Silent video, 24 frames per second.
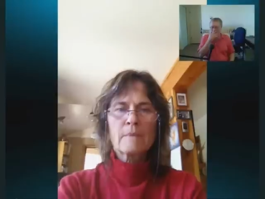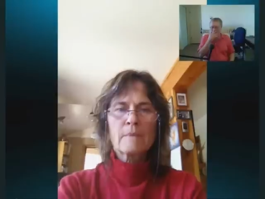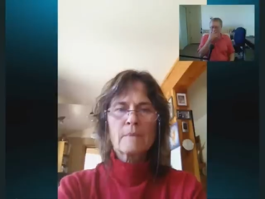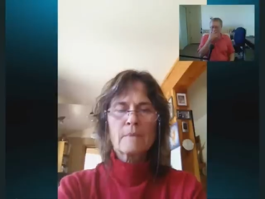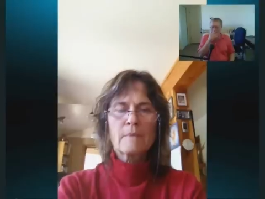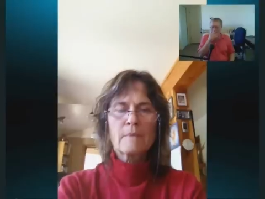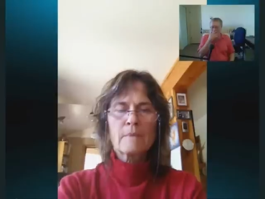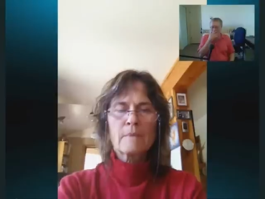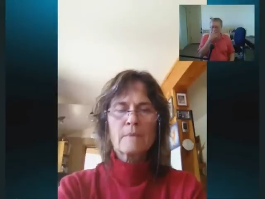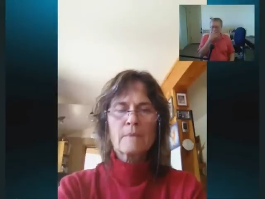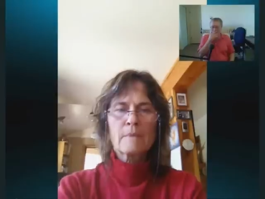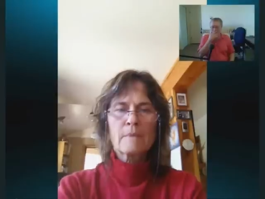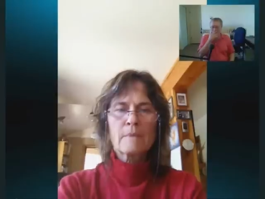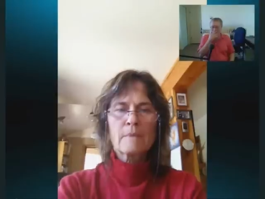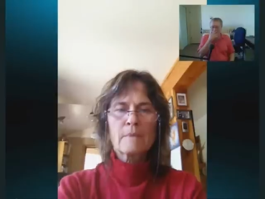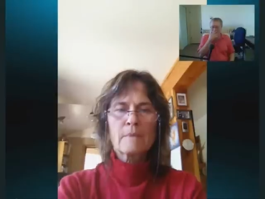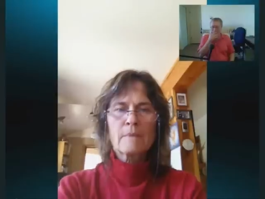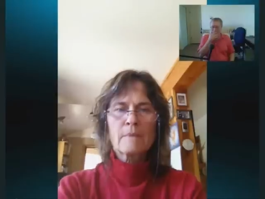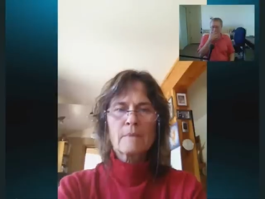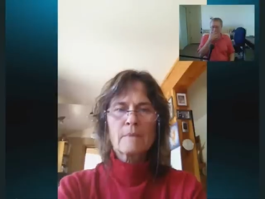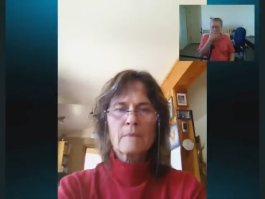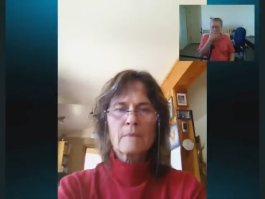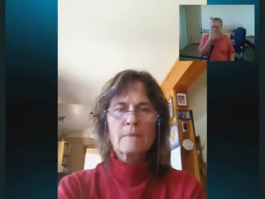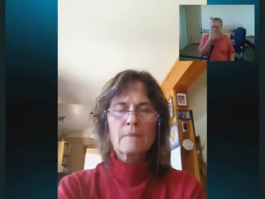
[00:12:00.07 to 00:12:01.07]

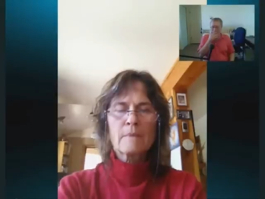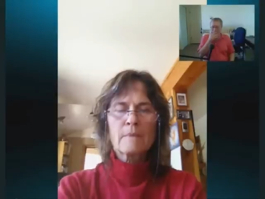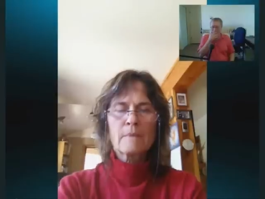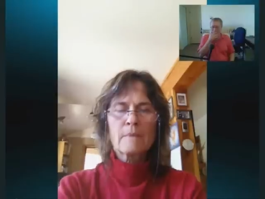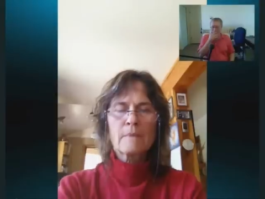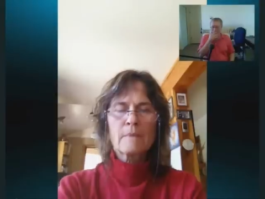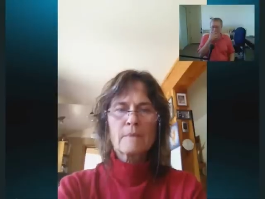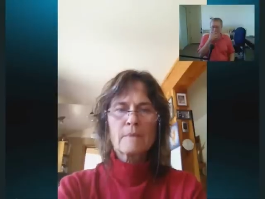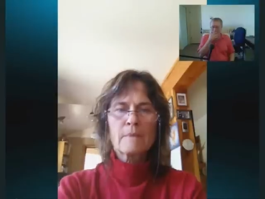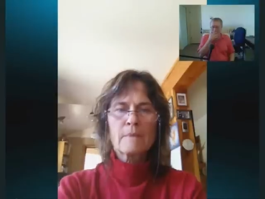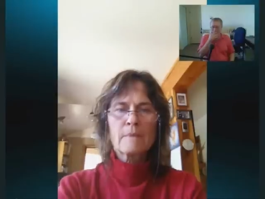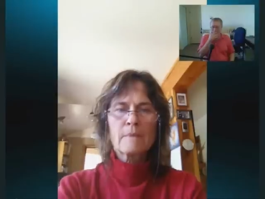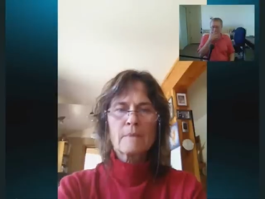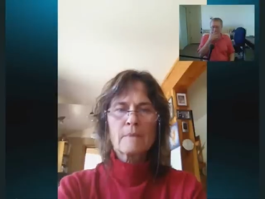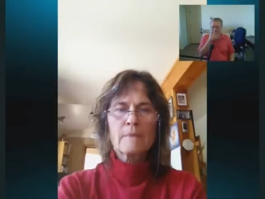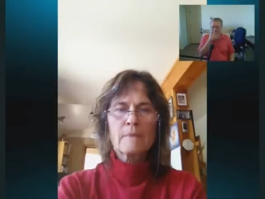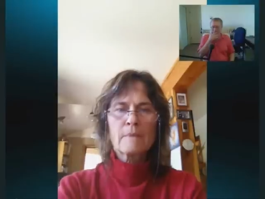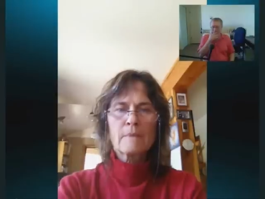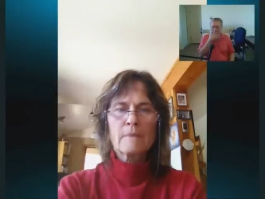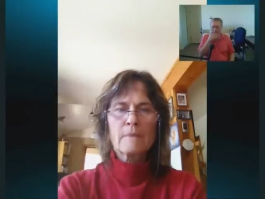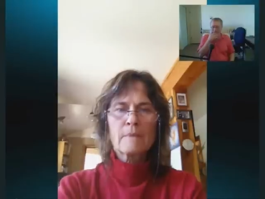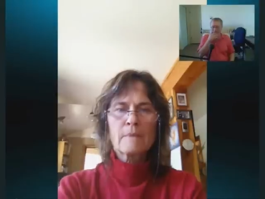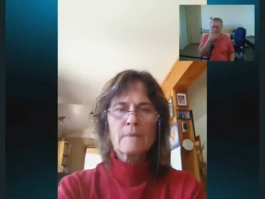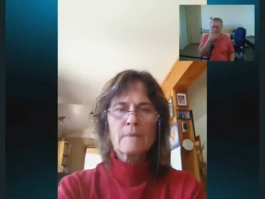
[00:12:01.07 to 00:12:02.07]

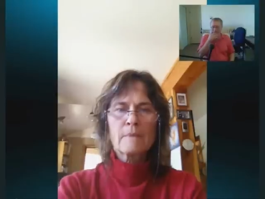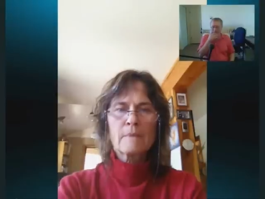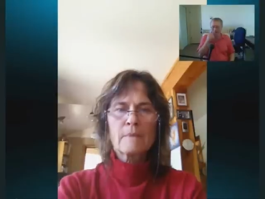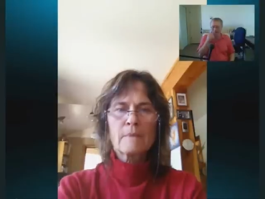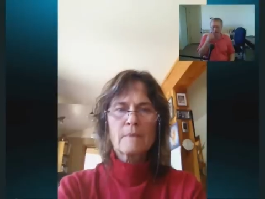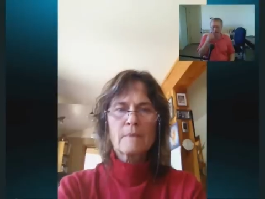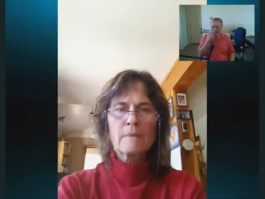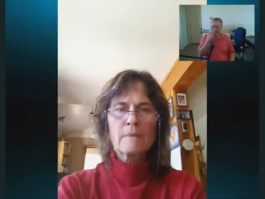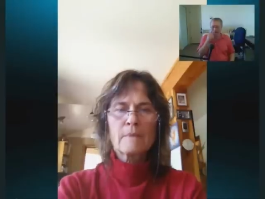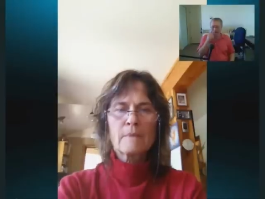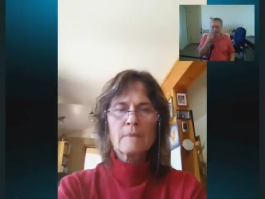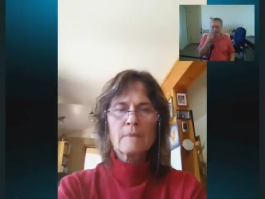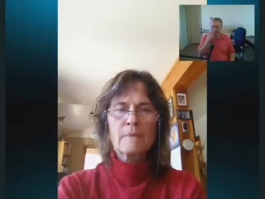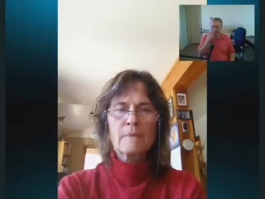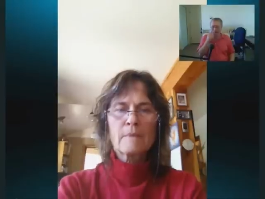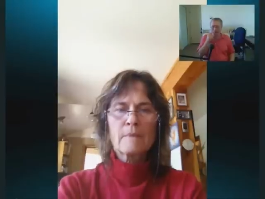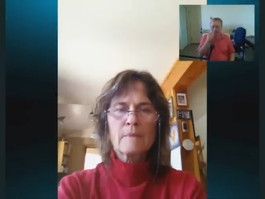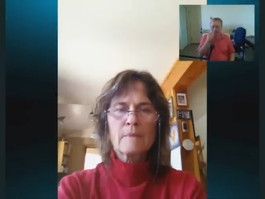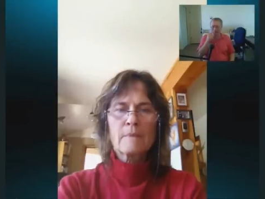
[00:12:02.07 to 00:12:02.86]
Nobody speaks.